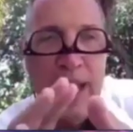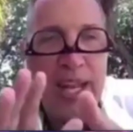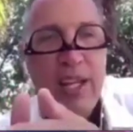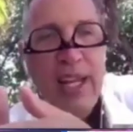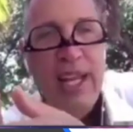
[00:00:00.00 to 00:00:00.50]

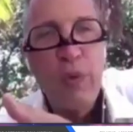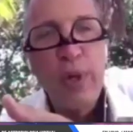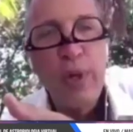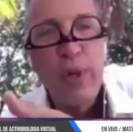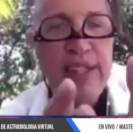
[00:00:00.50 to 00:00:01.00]
and I
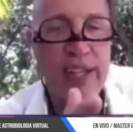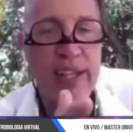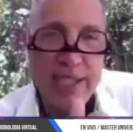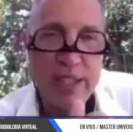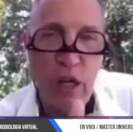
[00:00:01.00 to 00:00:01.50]
reinvented
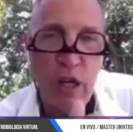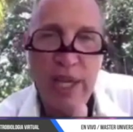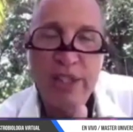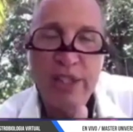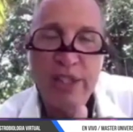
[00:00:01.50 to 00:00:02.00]

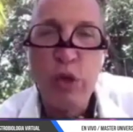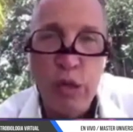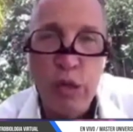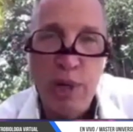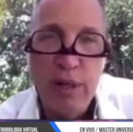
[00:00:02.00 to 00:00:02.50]
myself as a
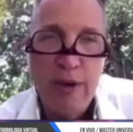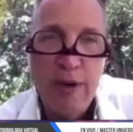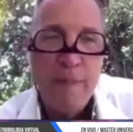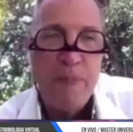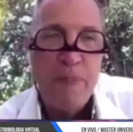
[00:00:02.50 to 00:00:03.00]
YouTuber.
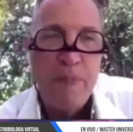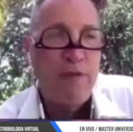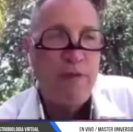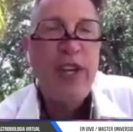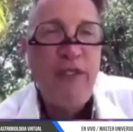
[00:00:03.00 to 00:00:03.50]

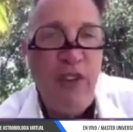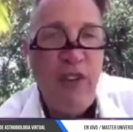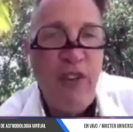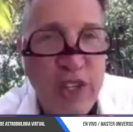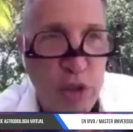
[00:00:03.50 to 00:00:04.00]
I'm
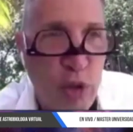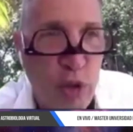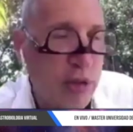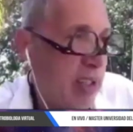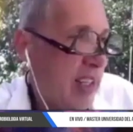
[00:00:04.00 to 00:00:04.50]
55 years
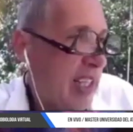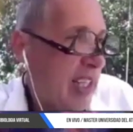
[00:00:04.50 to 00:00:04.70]
old.